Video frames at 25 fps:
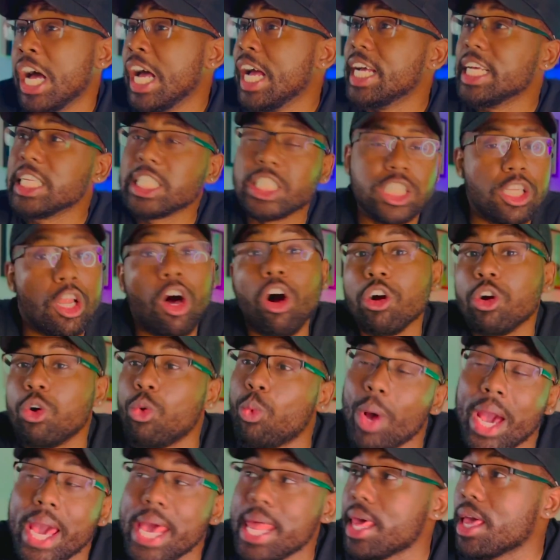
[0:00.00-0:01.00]
It's long
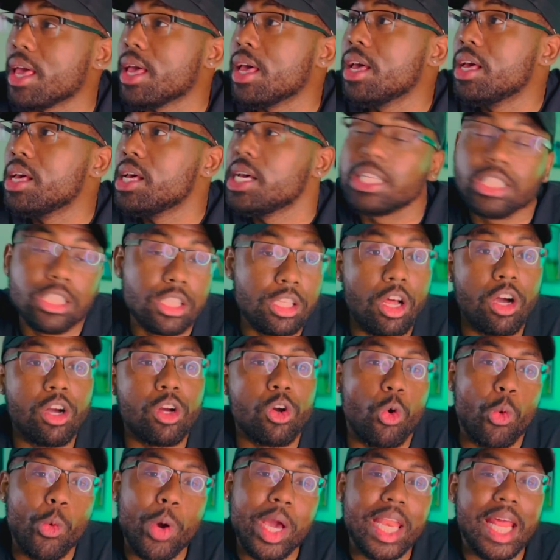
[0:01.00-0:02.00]
awaited.
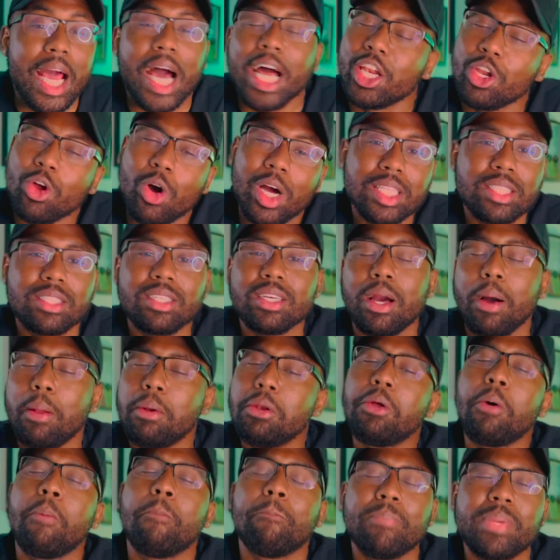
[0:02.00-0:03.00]
I know it took a
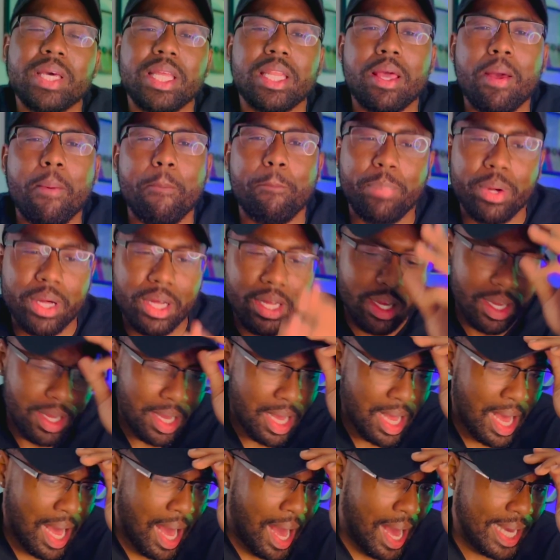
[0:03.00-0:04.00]
little minute, but
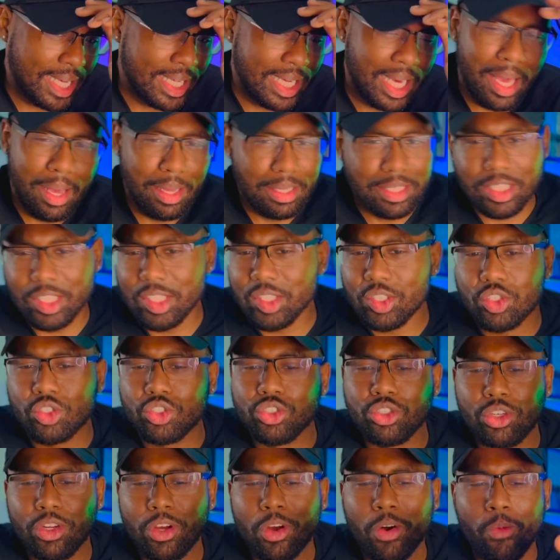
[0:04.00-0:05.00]
I can't just,
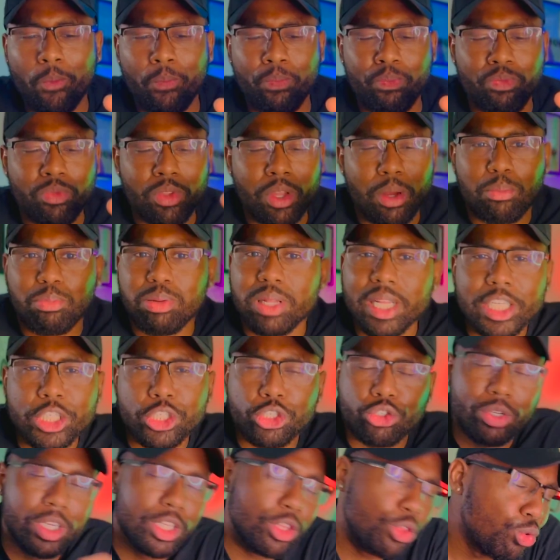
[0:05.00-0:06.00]
play
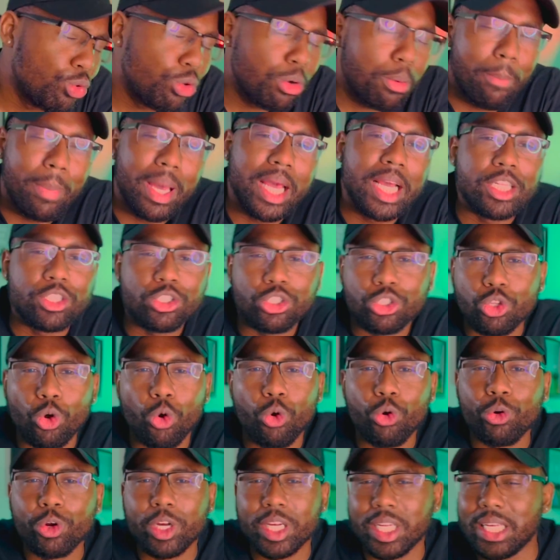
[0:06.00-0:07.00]
straight through the main
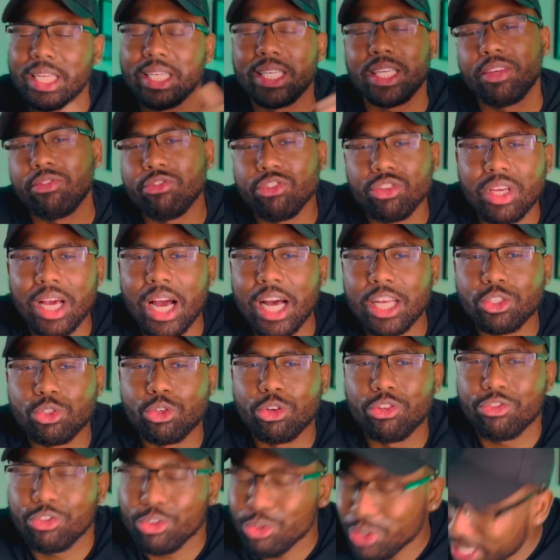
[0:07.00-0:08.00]
story and then give you guys a
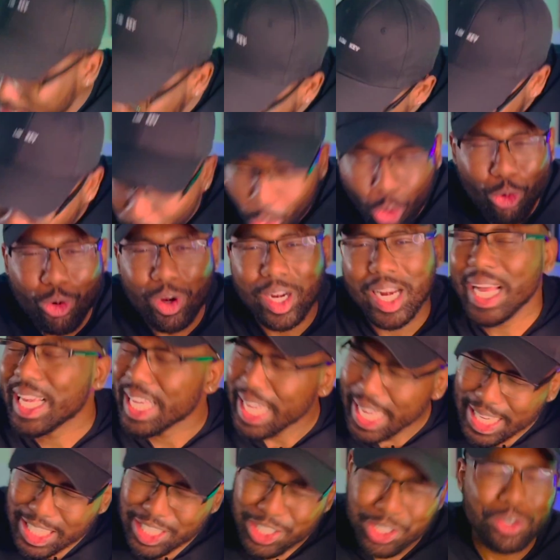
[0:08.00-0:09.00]
review. That's boring. I
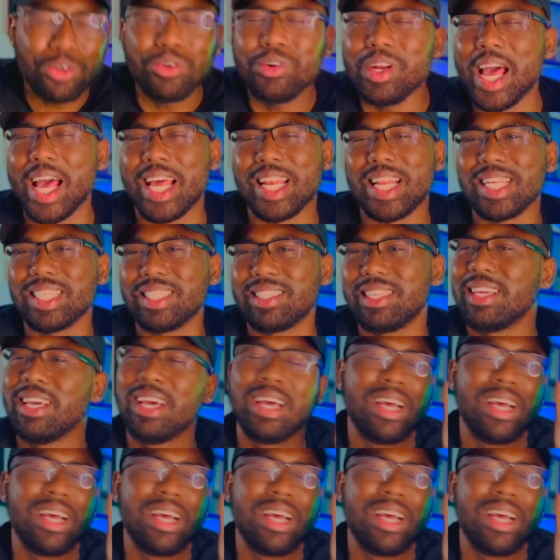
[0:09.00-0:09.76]
can't do that.